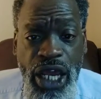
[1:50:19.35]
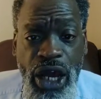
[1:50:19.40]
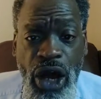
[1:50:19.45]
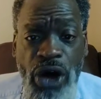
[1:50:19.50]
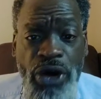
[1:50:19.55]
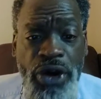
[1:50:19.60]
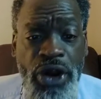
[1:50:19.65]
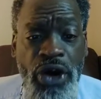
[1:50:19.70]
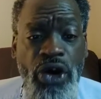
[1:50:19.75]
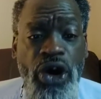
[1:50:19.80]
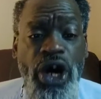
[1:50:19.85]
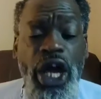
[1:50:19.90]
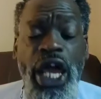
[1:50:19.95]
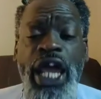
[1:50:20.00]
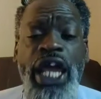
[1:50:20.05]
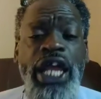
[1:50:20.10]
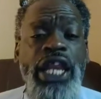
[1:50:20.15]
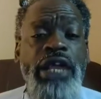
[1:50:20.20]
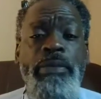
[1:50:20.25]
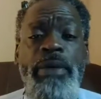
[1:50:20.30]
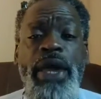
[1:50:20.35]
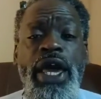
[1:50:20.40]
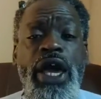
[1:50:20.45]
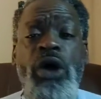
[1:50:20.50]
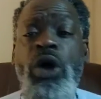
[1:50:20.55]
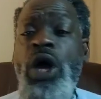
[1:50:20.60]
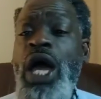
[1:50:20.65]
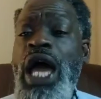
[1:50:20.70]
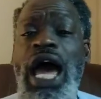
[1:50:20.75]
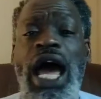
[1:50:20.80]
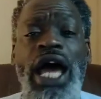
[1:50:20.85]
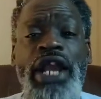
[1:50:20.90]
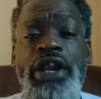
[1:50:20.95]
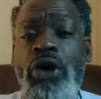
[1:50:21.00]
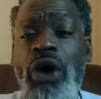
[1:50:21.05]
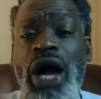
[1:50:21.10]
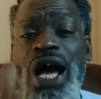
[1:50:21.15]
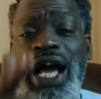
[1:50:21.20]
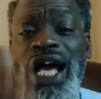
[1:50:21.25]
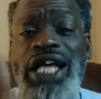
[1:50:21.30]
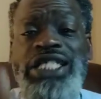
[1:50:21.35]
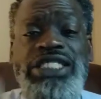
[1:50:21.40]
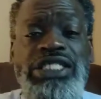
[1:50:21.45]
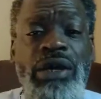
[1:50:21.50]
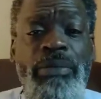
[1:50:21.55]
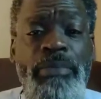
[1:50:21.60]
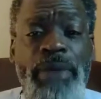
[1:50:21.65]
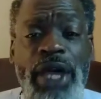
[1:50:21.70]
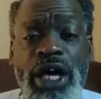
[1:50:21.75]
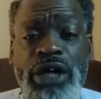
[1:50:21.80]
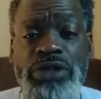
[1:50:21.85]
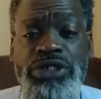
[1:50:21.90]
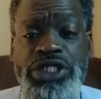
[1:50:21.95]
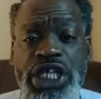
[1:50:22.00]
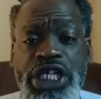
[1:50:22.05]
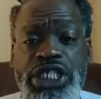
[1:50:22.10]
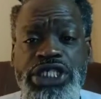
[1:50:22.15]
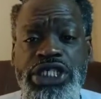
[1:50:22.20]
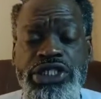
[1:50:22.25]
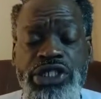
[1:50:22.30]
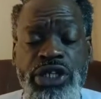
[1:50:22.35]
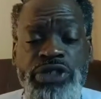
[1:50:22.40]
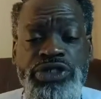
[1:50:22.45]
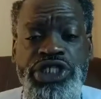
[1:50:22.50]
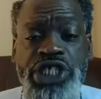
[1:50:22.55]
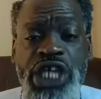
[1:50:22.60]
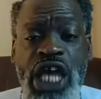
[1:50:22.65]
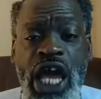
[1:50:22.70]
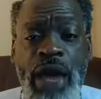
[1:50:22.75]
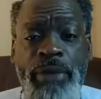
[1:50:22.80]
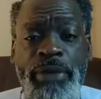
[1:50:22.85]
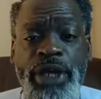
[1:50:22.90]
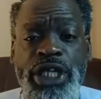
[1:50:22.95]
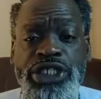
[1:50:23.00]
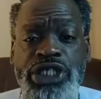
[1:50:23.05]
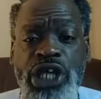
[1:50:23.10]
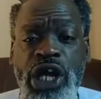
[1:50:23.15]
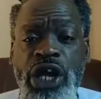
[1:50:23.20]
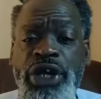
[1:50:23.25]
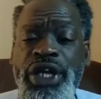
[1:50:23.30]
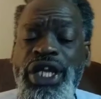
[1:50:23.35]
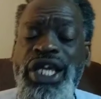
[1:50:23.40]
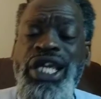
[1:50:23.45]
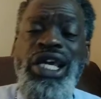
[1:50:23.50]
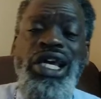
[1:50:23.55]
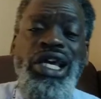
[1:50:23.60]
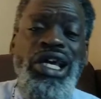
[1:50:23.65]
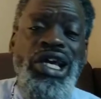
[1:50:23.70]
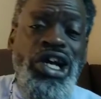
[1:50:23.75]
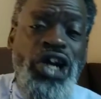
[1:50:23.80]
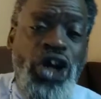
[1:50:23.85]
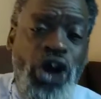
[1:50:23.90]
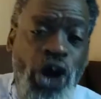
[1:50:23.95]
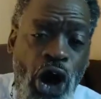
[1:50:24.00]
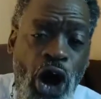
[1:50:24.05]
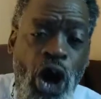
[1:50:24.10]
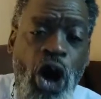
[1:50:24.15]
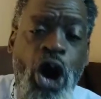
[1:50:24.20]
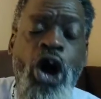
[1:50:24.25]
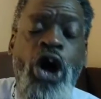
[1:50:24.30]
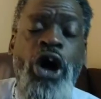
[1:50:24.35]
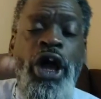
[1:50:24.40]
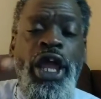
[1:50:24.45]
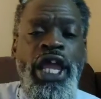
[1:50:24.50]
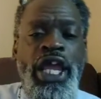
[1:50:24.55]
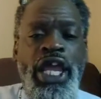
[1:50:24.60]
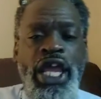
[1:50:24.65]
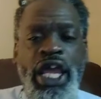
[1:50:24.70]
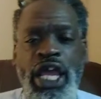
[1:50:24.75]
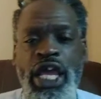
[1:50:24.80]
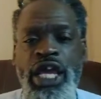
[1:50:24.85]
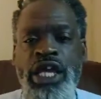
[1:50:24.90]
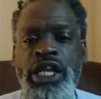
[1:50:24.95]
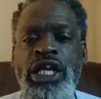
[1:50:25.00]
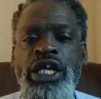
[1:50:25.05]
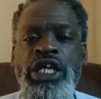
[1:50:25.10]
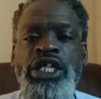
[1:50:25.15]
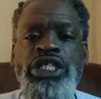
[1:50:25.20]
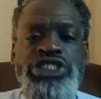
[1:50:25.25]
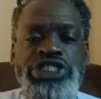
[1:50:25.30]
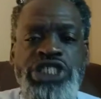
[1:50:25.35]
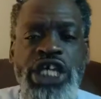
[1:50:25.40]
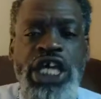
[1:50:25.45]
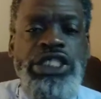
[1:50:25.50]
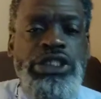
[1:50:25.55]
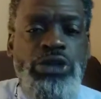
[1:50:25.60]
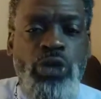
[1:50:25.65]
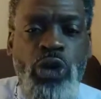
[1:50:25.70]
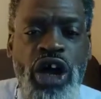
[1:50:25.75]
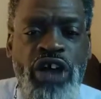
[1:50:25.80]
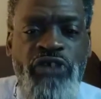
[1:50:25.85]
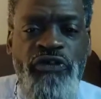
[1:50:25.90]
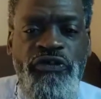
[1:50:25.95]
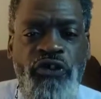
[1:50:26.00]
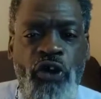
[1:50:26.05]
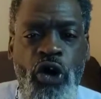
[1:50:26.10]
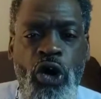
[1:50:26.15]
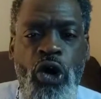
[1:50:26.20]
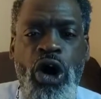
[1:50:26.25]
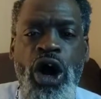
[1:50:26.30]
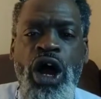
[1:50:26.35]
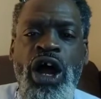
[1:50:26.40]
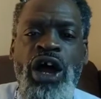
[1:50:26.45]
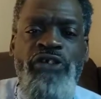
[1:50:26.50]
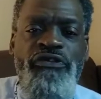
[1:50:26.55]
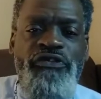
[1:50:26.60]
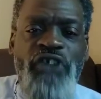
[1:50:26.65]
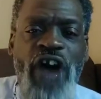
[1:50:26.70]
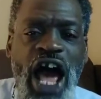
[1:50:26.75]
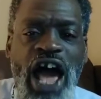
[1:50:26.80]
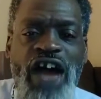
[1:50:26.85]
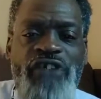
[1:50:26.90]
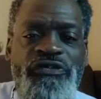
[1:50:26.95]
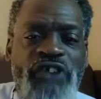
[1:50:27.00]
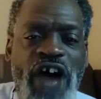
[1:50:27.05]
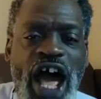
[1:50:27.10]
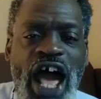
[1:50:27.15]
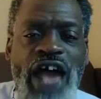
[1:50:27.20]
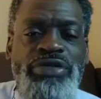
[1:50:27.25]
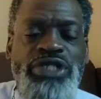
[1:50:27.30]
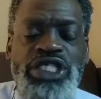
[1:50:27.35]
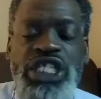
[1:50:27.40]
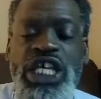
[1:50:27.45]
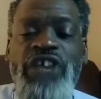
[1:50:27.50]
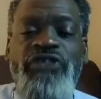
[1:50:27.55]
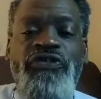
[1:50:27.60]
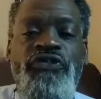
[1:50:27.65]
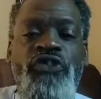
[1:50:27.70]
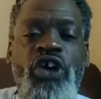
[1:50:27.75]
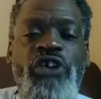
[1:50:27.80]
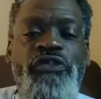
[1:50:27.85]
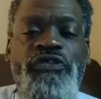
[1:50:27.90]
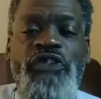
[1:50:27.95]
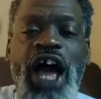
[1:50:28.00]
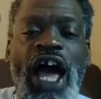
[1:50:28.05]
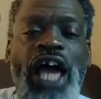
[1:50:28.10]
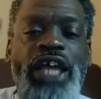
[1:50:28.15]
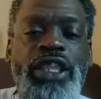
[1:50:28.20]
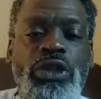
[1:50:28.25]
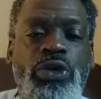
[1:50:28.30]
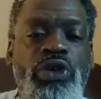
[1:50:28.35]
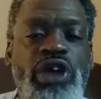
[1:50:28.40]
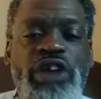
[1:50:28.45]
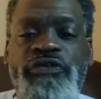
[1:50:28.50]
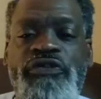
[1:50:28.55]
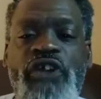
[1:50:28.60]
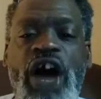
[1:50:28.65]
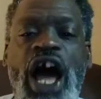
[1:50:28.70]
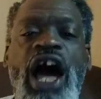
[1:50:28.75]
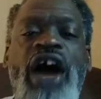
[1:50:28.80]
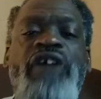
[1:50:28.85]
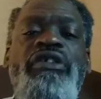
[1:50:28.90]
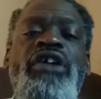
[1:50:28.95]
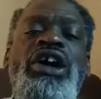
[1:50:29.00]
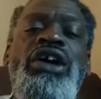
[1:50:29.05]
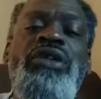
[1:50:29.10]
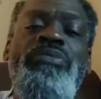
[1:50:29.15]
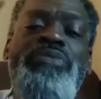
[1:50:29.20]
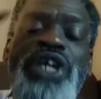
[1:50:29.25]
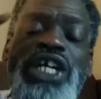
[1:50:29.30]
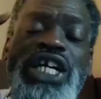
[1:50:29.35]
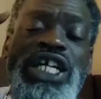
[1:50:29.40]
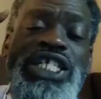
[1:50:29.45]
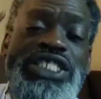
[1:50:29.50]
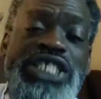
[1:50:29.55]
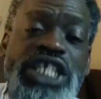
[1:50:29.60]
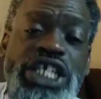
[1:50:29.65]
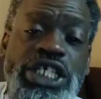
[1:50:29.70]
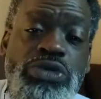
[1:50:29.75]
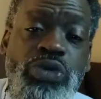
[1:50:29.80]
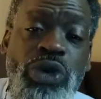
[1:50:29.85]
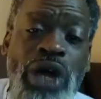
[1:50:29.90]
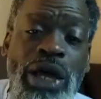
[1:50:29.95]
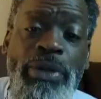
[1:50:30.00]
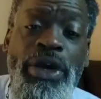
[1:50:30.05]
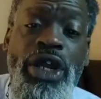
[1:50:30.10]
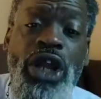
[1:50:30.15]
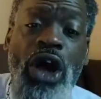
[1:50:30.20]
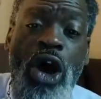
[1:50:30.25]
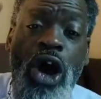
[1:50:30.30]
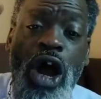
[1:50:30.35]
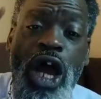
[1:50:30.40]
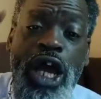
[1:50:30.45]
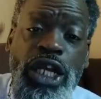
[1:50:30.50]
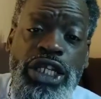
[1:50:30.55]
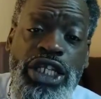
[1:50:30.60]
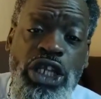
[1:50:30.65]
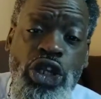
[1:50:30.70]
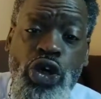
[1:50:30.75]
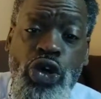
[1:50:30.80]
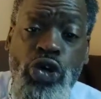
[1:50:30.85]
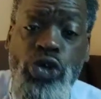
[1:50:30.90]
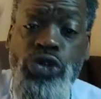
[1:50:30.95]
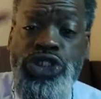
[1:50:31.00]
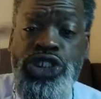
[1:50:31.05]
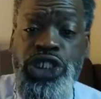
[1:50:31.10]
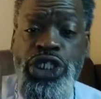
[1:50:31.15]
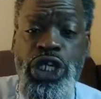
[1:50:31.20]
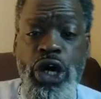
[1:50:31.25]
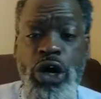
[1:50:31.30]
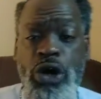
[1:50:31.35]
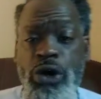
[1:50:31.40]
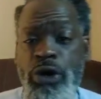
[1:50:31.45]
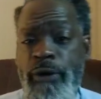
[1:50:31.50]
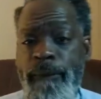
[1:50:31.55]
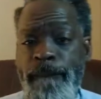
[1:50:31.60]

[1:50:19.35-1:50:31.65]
Hold on. Any male. I know I got some male teachers on Gye-Nyame Journey. Call in 614-556-4535 because these women are delusional.